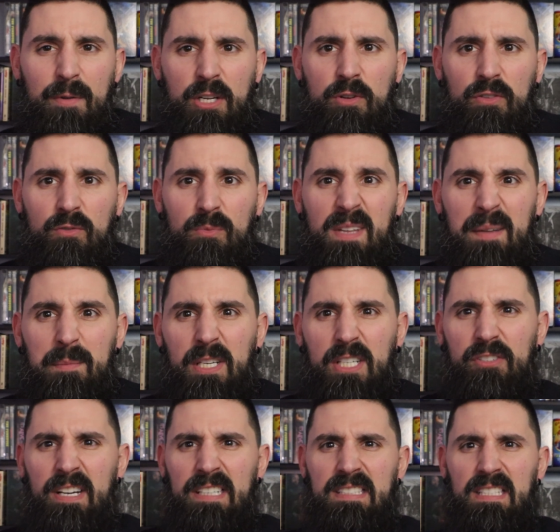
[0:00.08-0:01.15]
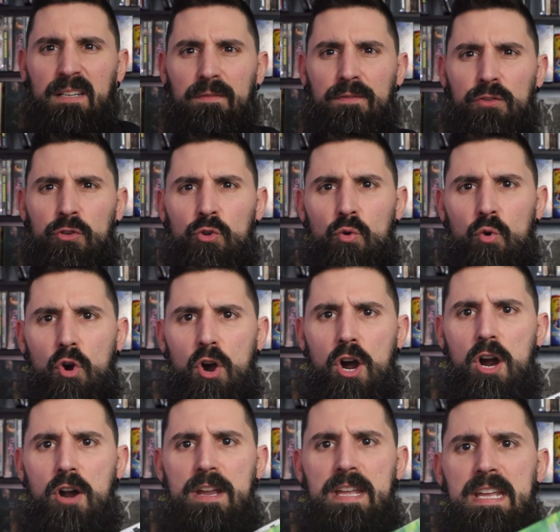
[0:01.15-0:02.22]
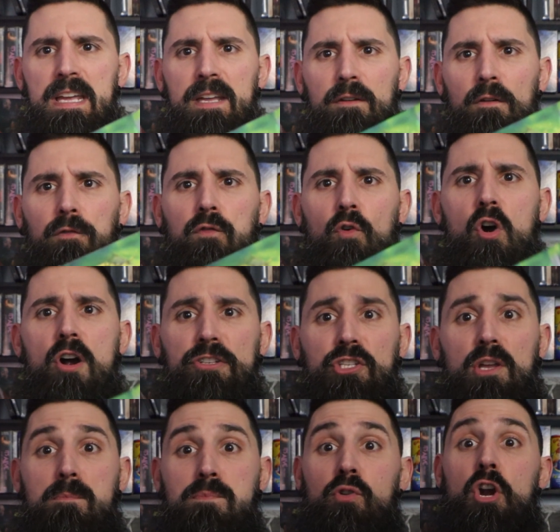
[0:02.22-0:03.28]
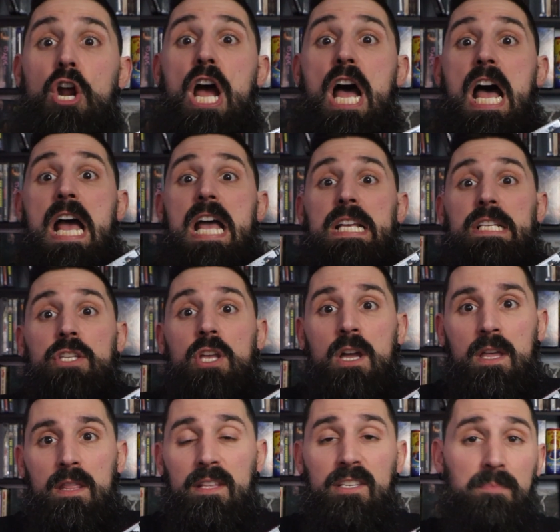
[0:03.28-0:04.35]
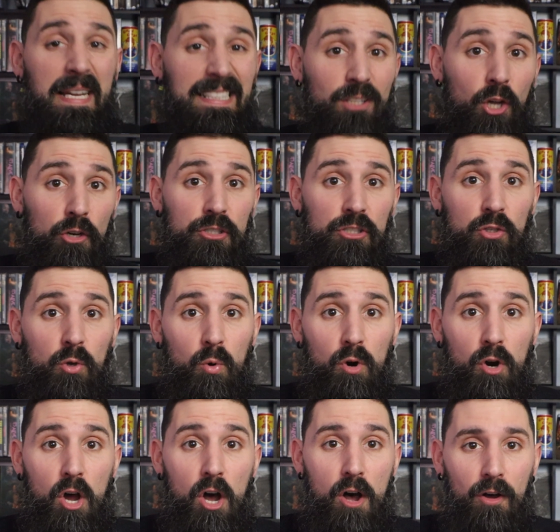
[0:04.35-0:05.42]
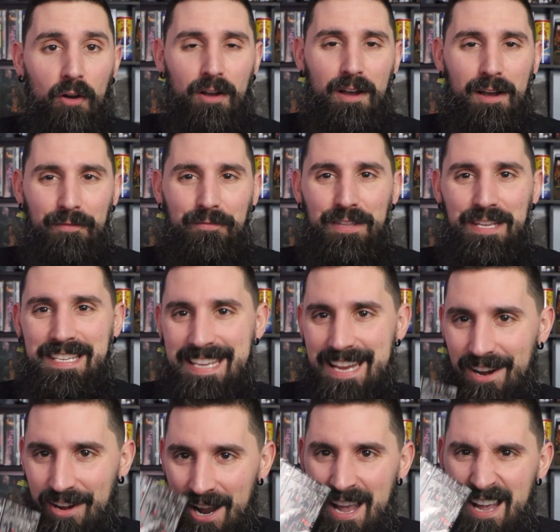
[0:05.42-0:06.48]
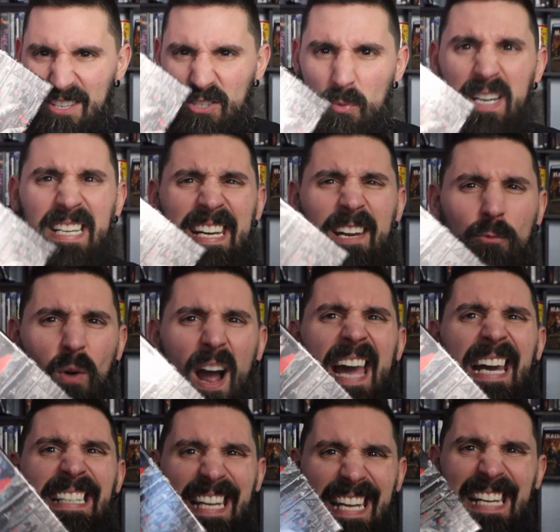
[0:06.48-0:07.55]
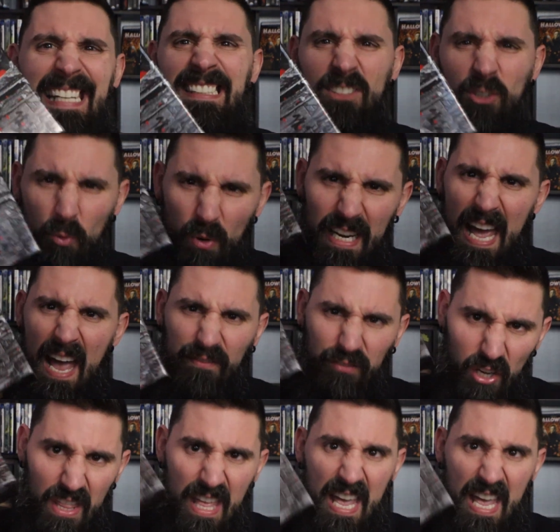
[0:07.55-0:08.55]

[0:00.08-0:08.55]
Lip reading: everybody, Chris from Nightmare Collecting. If you are in for a surprise, this is my largest horror haul of the year. So we're gonna get right into it after